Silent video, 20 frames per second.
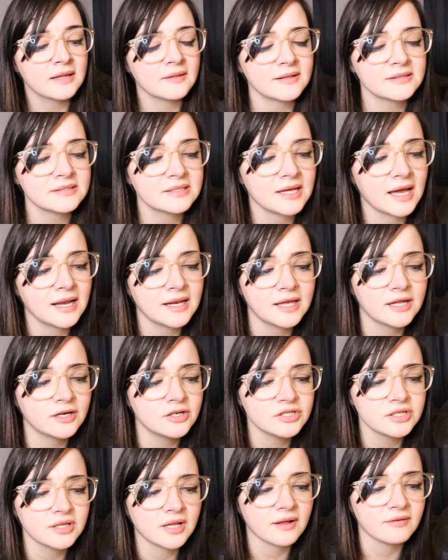That's the kind of
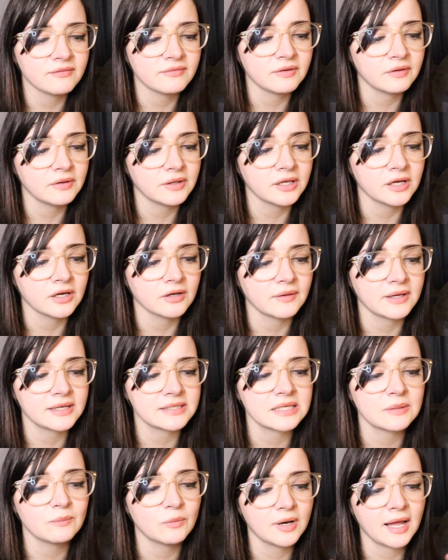energy that I'm feeling here.
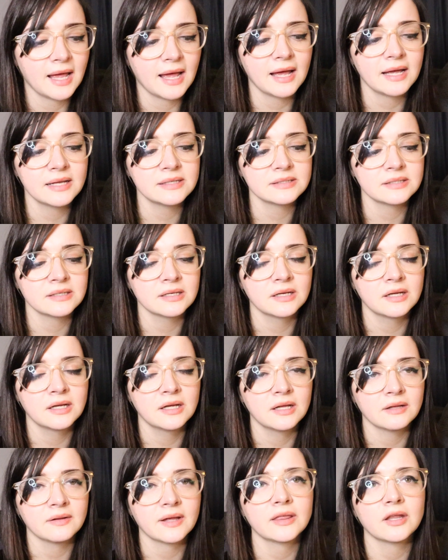Like someone has...
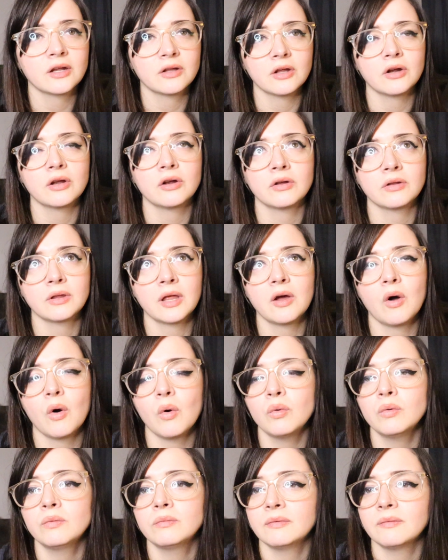like they
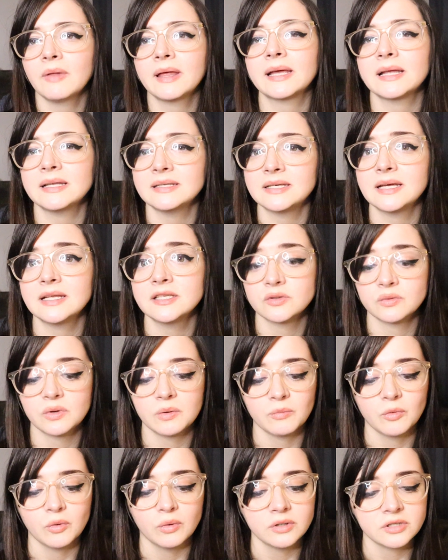hold like intense
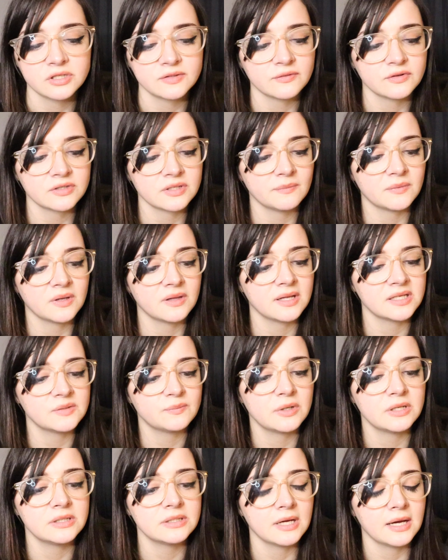remorse for something
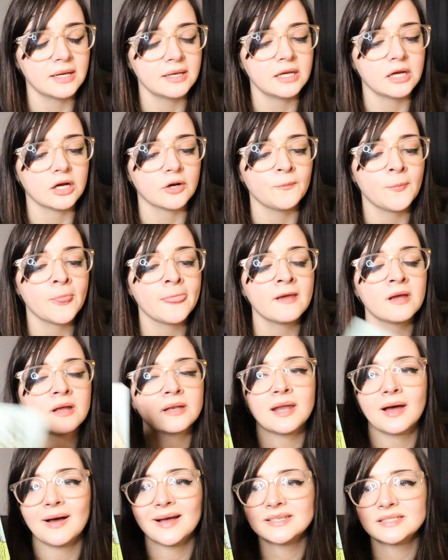that's been done here.
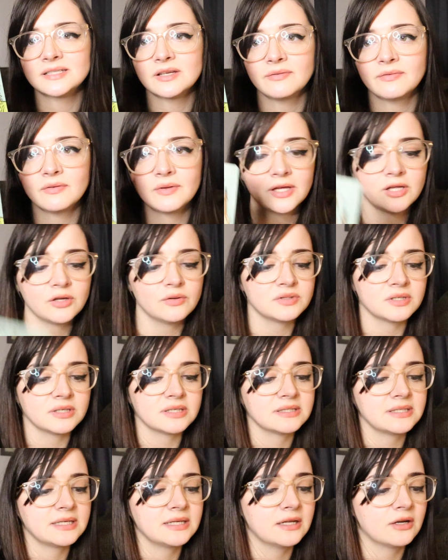Now, I still feel like you
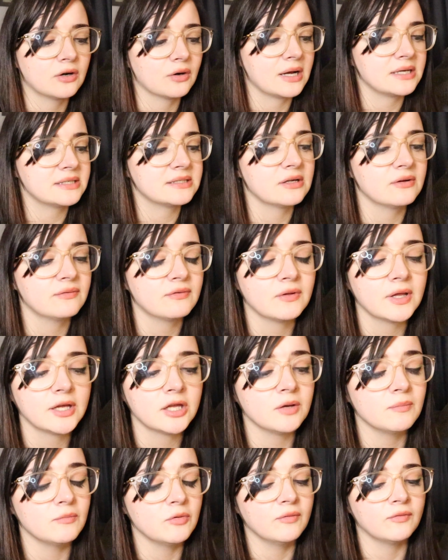succeeded, or I still feel
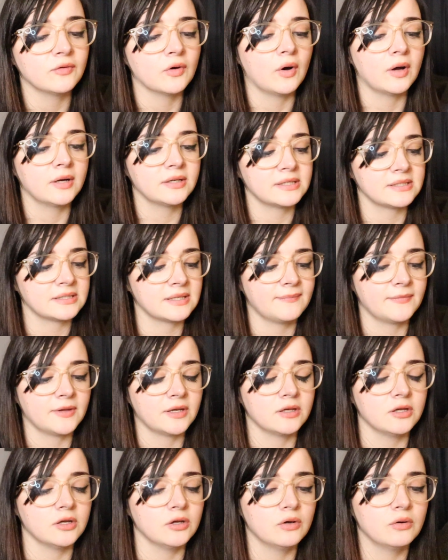like you moved on to
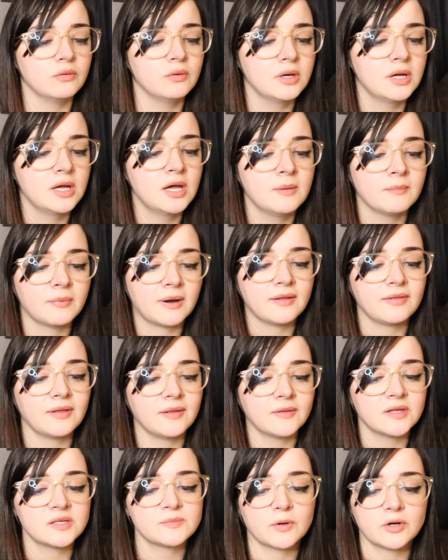something new. But I
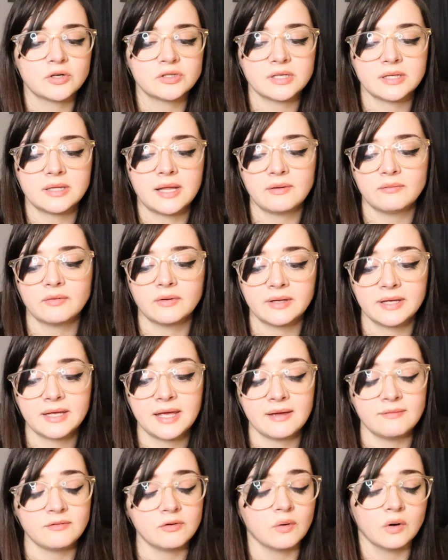think this person, they really
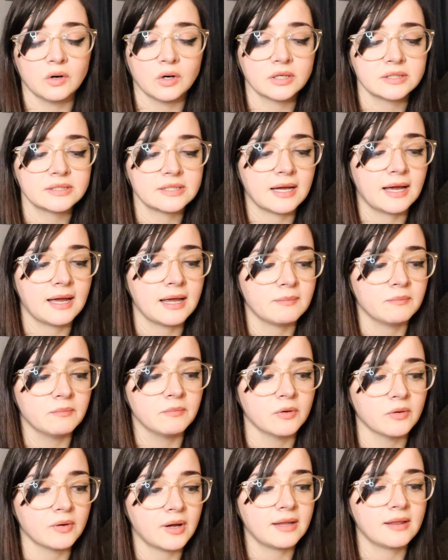gave you a hard time.
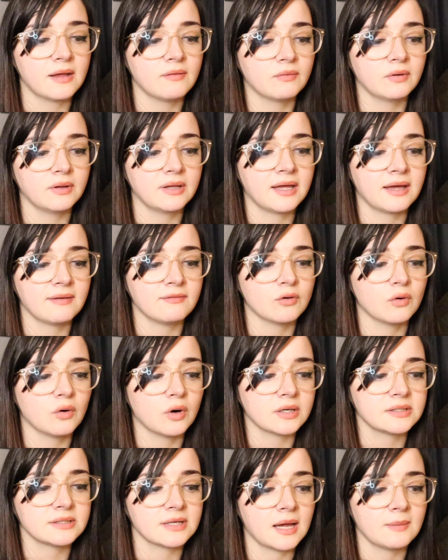Okay, they really gave you a
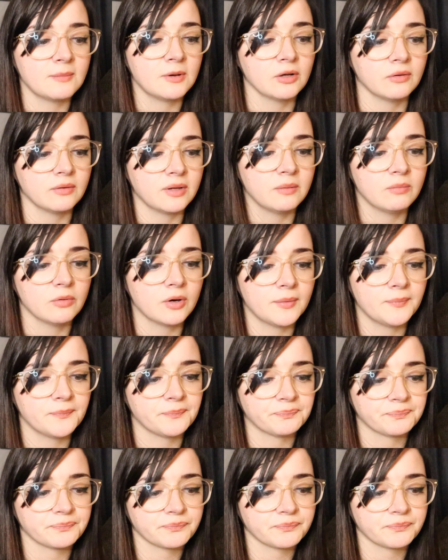hard time here, Libra.